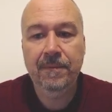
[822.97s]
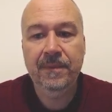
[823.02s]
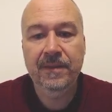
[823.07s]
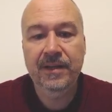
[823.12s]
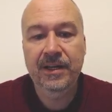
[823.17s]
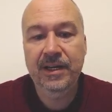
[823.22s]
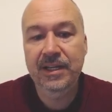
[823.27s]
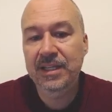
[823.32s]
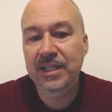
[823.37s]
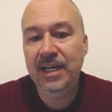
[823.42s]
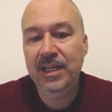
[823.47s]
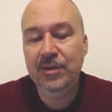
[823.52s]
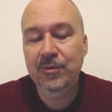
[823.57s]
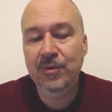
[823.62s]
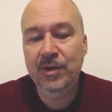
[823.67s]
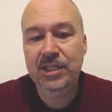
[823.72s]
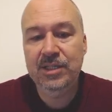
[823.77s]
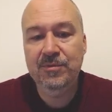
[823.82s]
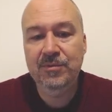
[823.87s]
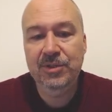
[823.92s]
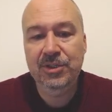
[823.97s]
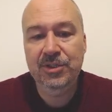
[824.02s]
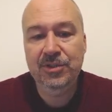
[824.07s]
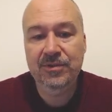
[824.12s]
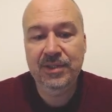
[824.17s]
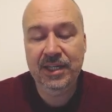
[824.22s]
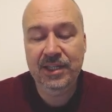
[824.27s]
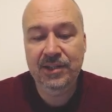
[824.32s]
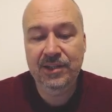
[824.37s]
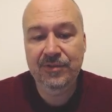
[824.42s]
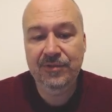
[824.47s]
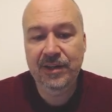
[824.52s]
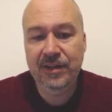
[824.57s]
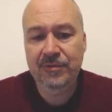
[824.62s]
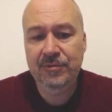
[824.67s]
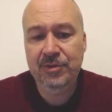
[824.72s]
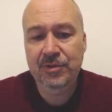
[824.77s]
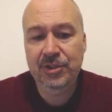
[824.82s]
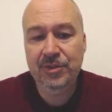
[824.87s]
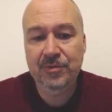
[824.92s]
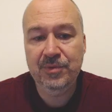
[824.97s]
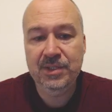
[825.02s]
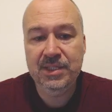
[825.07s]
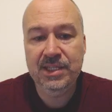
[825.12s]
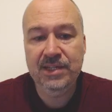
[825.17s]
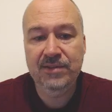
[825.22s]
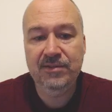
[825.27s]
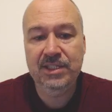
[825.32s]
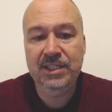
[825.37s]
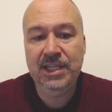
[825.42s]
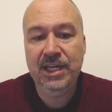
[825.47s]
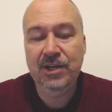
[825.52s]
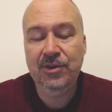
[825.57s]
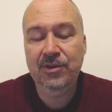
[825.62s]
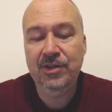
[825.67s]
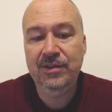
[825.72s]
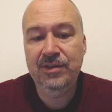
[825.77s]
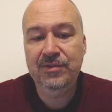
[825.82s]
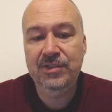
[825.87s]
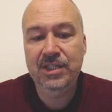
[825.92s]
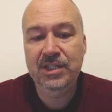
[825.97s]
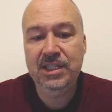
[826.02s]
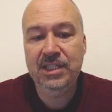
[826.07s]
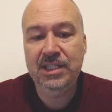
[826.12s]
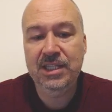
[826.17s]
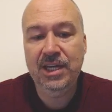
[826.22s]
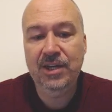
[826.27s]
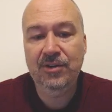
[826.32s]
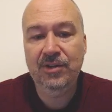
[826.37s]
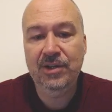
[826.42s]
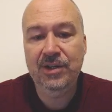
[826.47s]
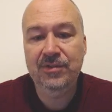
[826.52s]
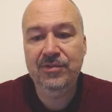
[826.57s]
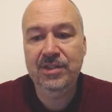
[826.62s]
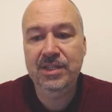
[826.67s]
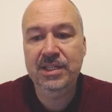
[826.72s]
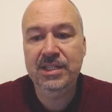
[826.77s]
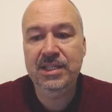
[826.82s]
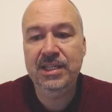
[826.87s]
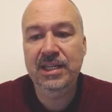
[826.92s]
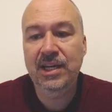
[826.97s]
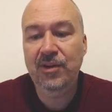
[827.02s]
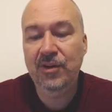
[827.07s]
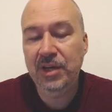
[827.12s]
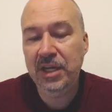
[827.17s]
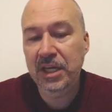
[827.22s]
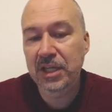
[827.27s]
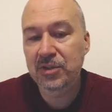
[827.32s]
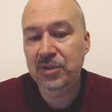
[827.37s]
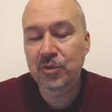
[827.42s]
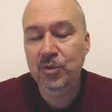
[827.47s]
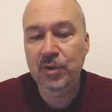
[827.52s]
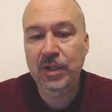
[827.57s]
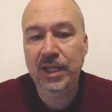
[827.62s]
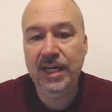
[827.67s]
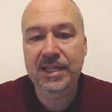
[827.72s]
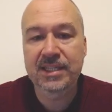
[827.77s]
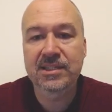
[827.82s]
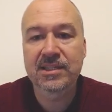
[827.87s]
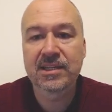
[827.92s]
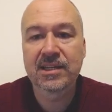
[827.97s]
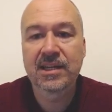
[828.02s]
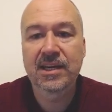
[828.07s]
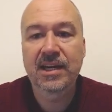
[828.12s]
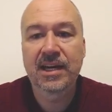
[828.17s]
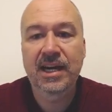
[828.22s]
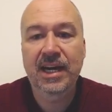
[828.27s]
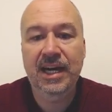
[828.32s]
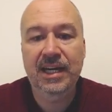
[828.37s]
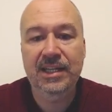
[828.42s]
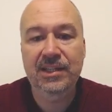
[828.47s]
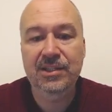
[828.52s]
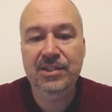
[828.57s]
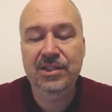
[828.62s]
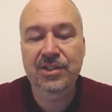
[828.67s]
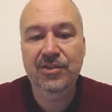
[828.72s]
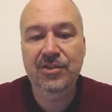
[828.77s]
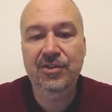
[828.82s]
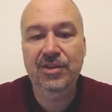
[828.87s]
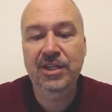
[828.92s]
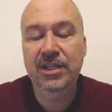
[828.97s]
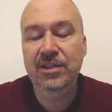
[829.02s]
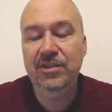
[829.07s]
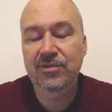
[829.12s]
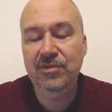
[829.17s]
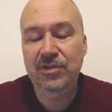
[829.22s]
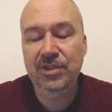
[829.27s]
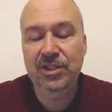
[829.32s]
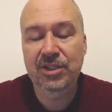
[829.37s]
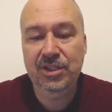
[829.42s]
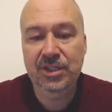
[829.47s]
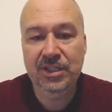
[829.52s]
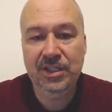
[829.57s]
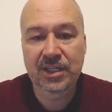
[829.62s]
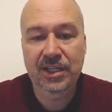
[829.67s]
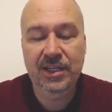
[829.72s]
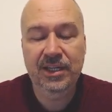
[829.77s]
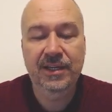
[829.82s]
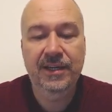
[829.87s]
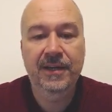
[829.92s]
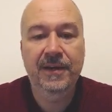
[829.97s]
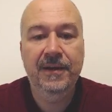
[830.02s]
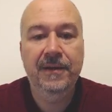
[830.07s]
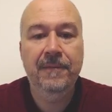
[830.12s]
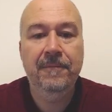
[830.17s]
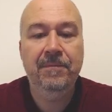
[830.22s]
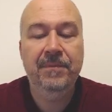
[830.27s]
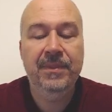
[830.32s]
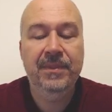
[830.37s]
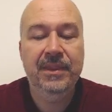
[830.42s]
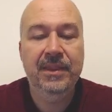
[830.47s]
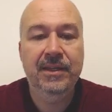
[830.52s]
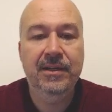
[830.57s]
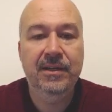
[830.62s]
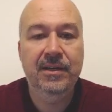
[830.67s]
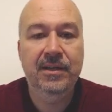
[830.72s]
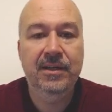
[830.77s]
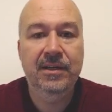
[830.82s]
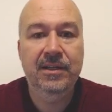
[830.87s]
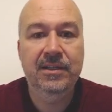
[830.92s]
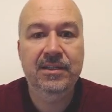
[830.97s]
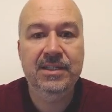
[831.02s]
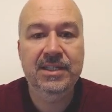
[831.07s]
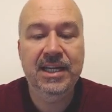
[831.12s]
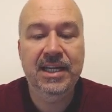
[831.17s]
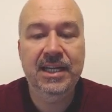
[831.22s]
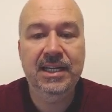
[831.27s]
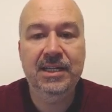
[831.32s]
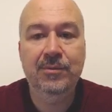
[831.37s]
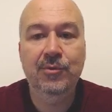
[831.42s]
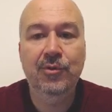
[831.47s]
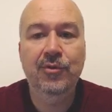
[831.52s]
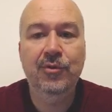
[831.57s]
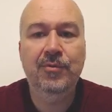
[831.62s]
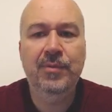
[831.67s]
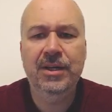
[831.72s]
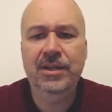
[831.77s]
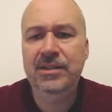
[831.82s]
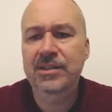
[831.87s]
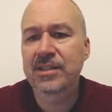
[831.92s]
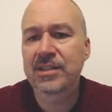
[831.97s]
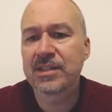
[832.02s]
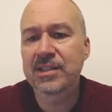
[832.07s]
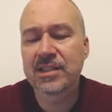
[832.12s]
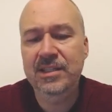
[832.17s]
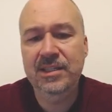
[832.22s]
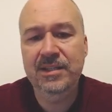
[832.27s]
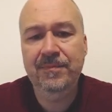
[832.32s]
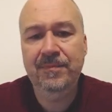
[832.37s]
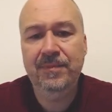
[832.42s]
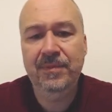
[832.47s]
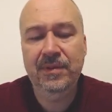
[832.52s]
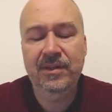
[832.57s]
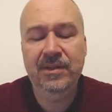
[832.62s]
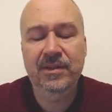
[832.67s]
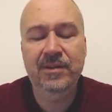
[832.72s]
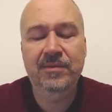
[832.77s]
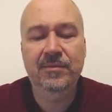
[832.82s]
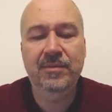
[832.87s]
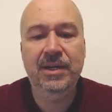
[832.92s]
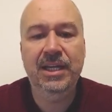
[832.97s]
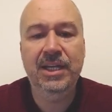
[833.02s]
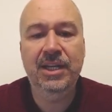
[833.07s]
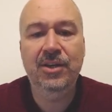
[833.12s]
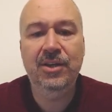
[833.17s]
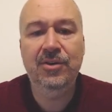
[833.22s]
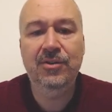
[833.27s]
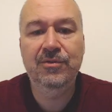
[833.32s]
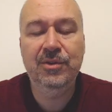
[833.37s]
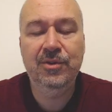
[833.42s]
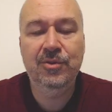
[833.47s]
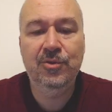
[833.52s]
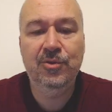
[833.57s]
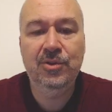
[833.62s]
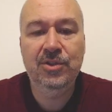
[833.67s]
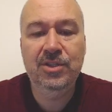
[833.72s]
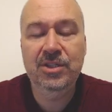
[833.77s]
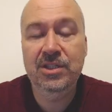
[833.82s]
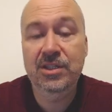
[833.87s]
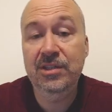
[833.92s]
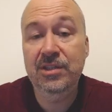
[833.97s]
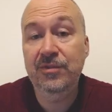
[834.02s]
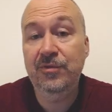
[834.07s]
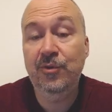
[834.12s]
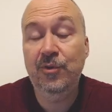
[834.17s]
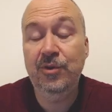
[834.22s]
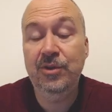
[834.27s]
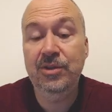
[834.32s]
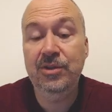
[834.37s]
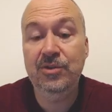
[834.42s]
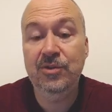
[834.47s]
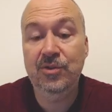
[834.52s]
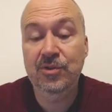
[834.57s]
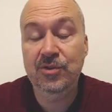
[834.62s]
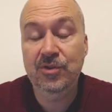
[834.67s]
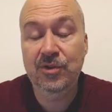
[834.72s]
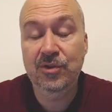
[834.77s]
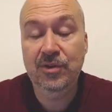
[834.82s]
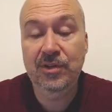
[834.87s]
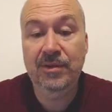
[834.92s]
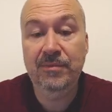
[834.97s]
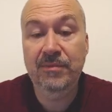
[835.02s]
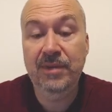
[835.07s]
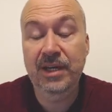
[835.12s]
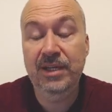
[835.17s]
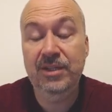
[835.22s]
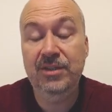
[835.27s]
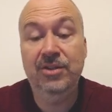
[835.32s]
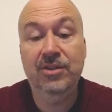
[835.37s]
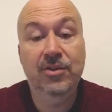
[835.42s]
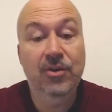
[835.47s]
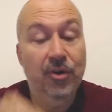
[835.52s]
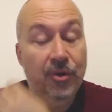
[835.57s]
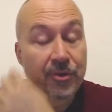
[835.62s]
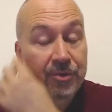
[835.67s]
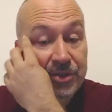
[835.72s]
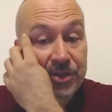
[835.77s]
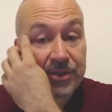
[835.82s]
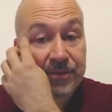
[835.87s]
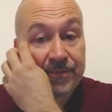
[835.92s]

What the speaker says: And the other one is bishop knight d5, bishop e7, take on f6, take on f6, and now again two lines, either c3, traditionally the standard move, but since the beginning of the notice, c4 is also a major option.